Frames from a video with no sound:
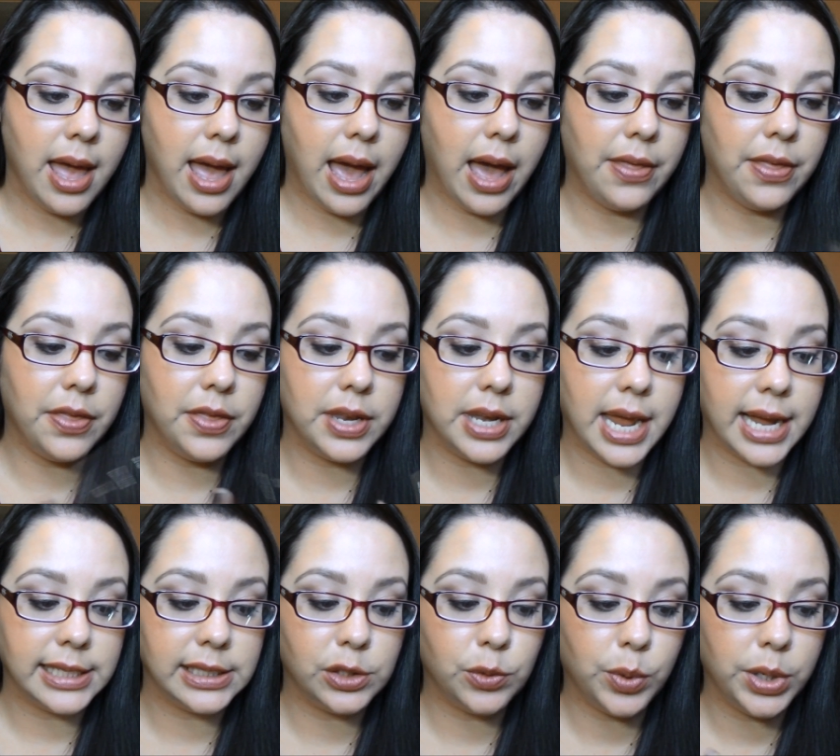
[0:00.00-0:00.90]
And then the
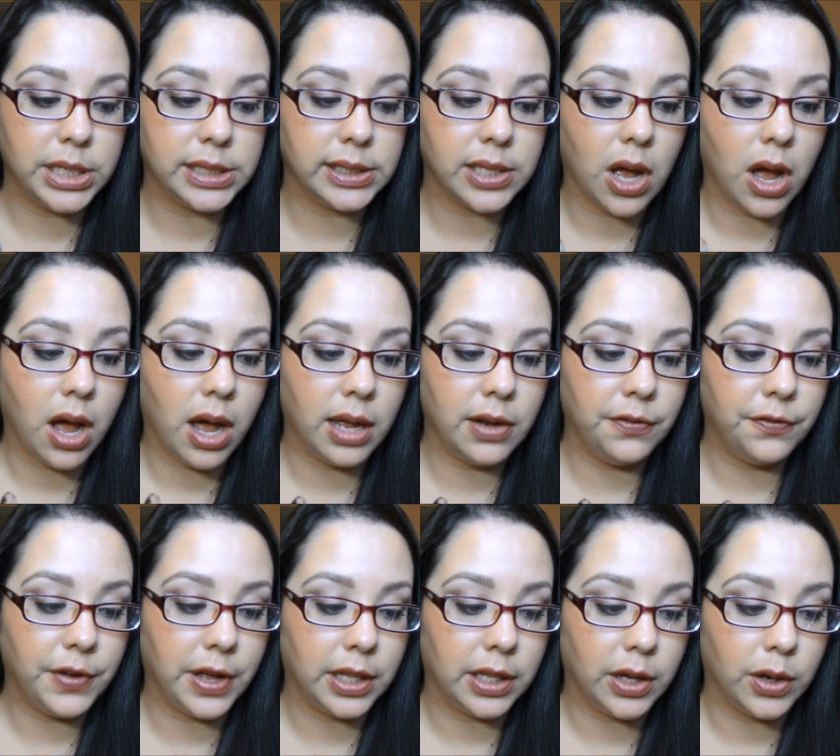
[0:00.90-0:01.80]
next one is
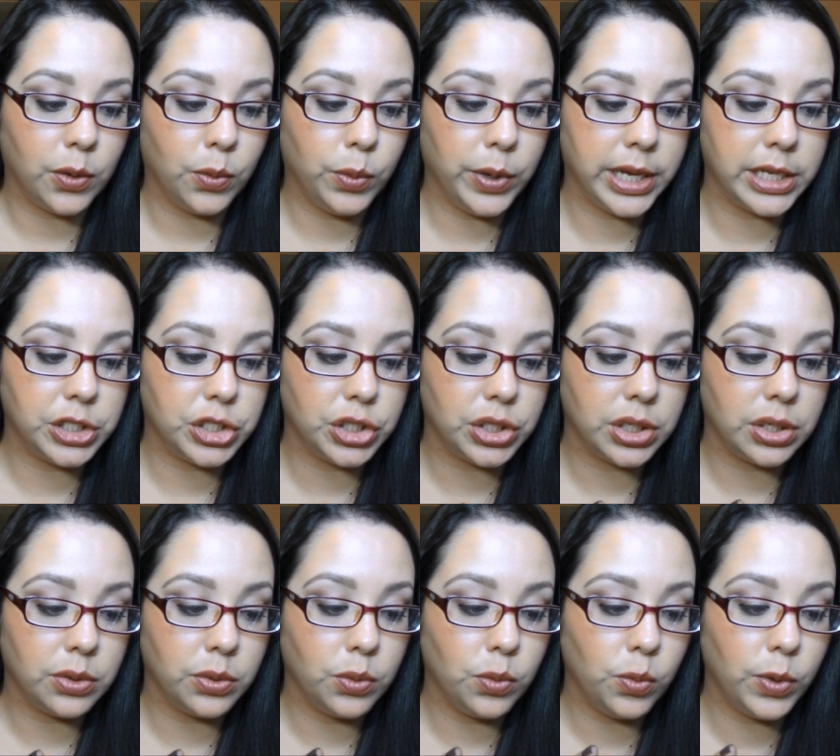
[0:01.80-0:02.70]
Oddfellow, which
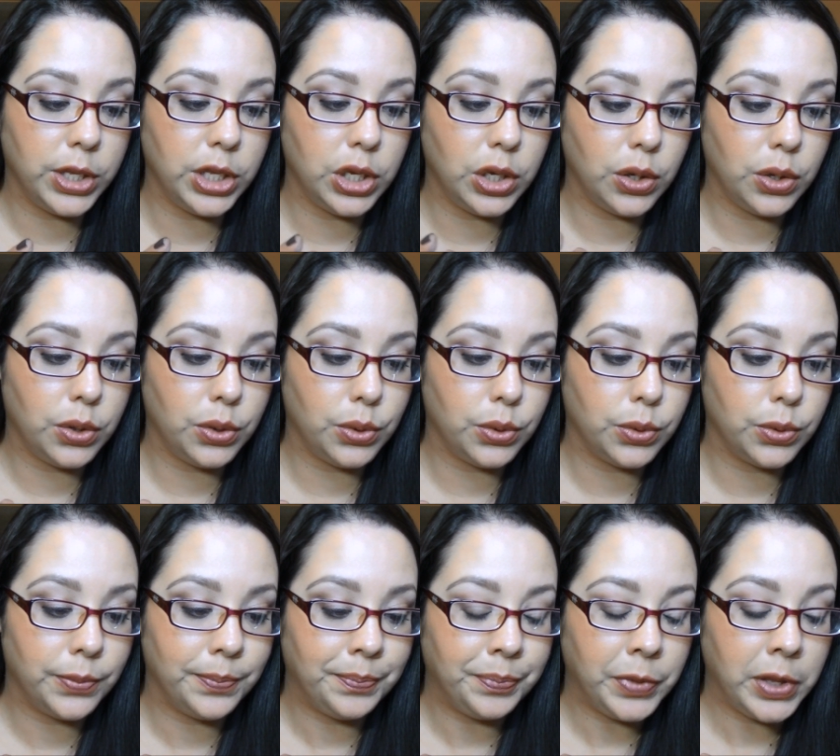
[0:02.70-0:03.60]
when you